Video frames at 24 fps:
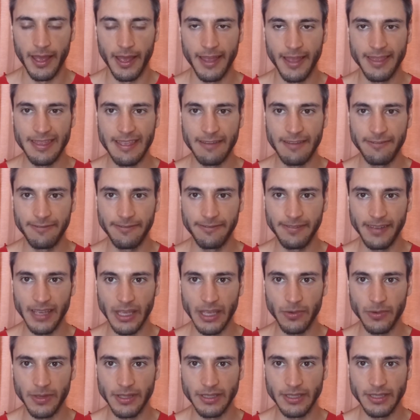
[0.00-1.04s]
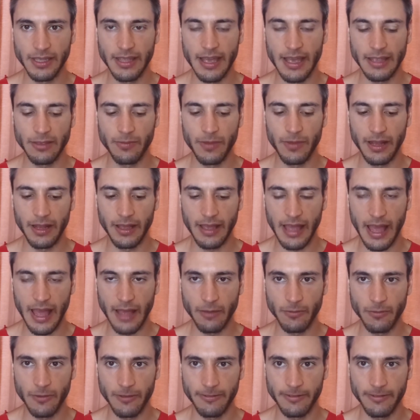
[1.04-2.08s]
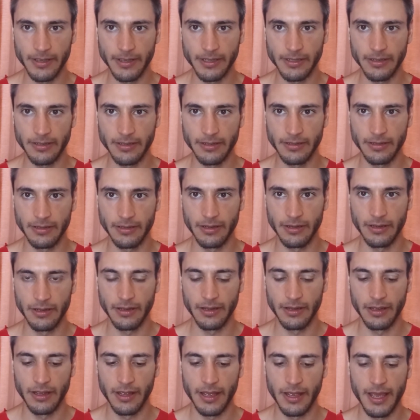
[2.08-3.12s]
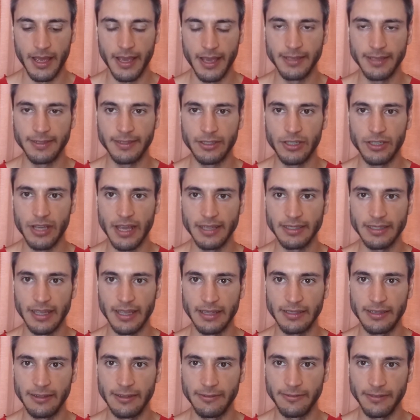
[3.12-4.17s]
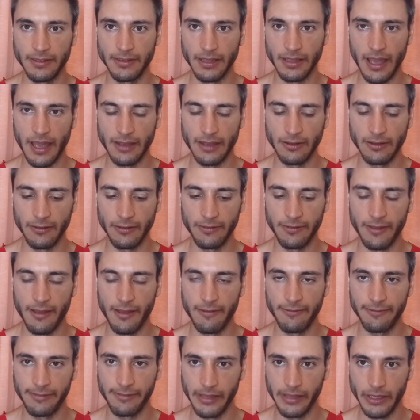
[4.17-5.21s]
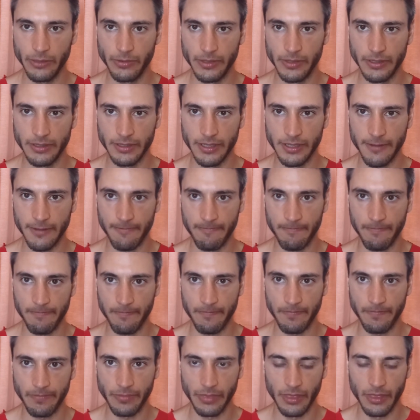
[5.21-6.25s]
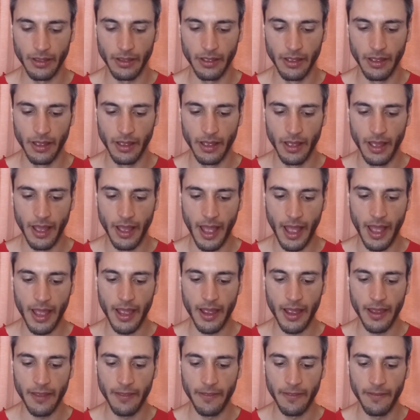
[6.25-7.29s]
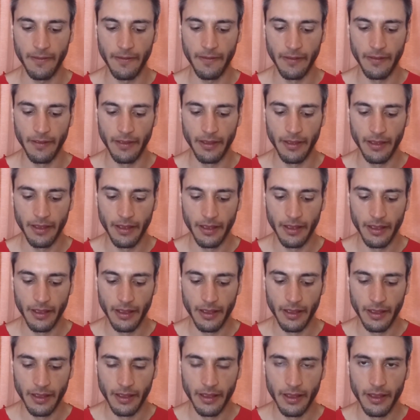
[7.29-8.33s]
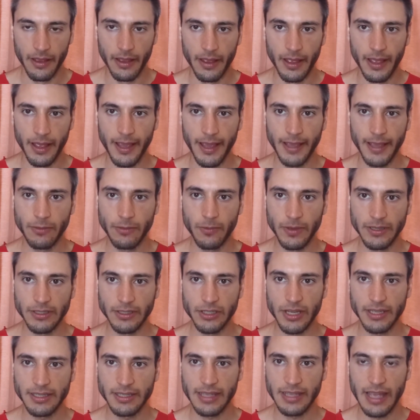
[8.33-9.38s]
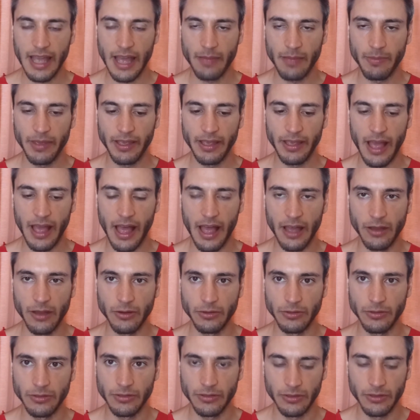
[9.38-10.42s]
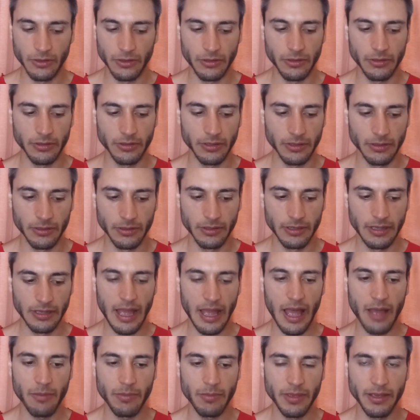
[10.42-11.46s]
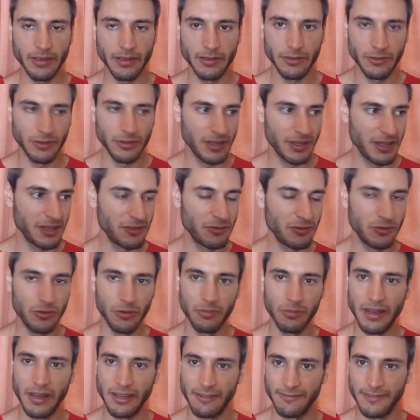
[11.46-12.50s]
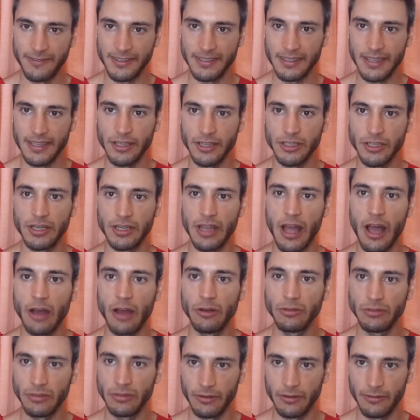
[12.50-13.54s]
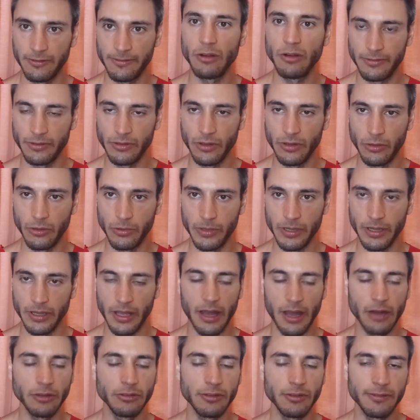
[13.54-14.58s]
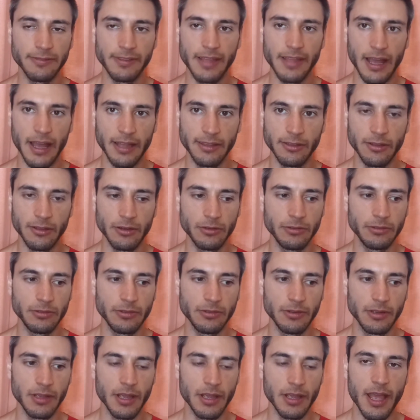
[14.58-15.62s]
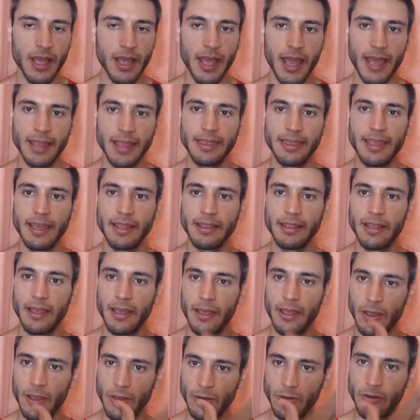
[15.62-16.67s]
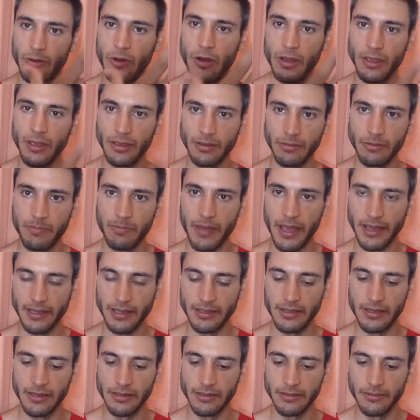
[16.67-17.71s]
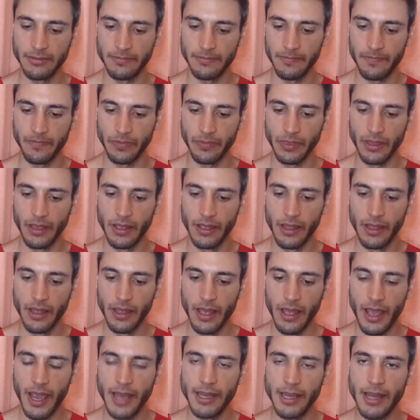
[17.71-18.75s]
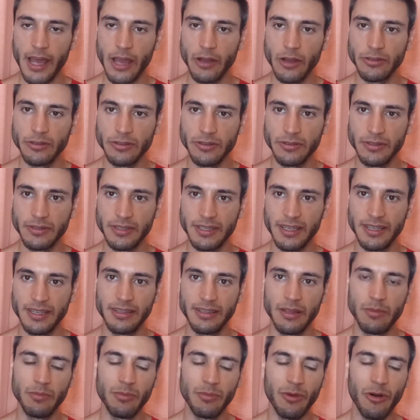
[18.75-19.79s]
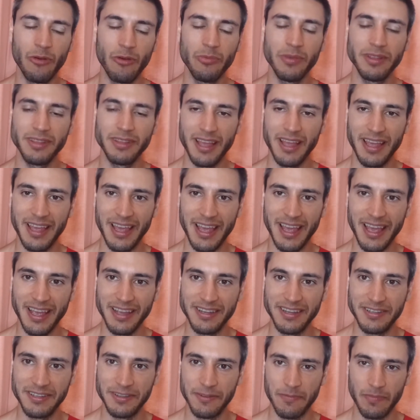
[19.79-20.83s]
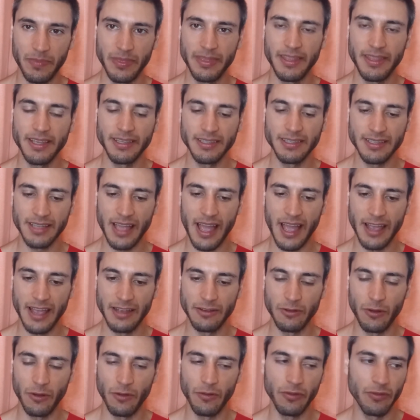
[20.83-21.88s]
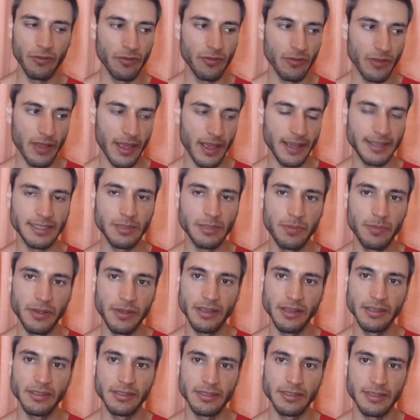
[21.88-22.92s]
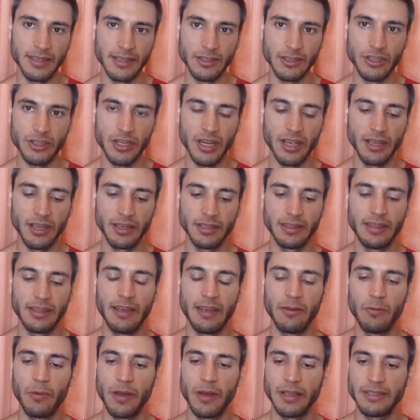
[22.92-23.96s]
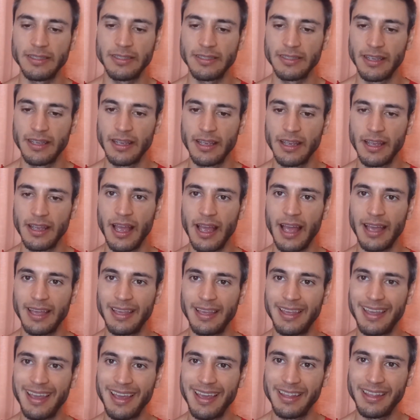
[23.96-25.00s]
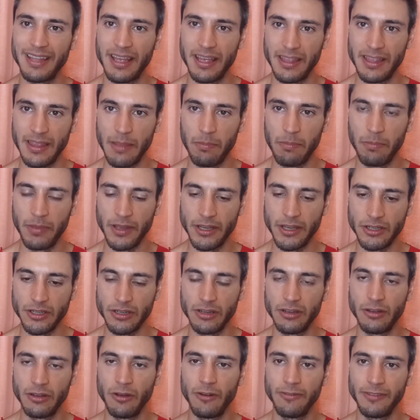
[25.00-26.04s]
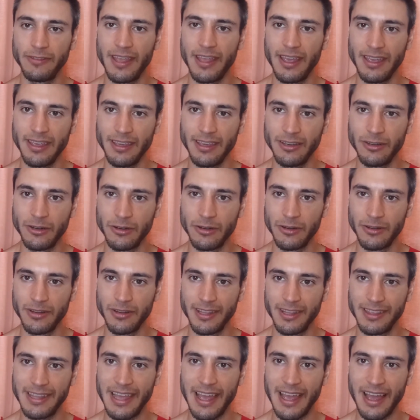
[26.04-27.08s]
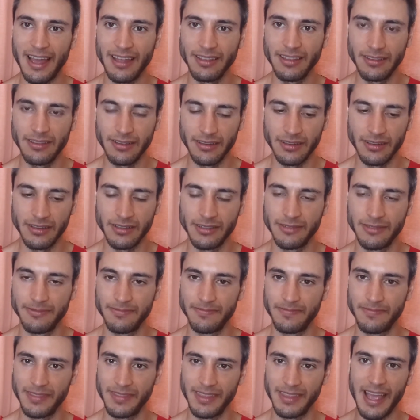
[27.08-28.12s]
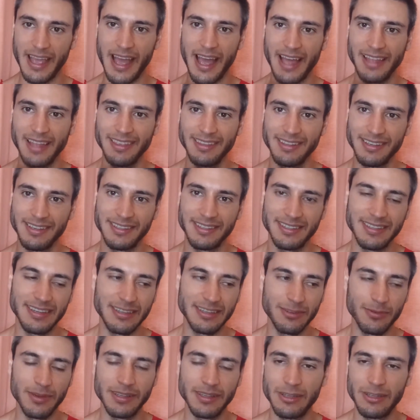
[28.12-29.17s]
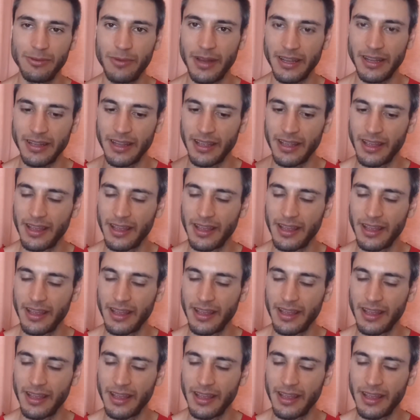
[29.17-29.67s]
the frequency that will come with it is just a different kind of frequency. And it was just coming out, or coming into manifestation out of nowhere, out of the unknown, and then going back there. And I also see in the moment I had this kind of experience and sharing, there was again the pressure of the ego, the hunter, the huntress, the 21,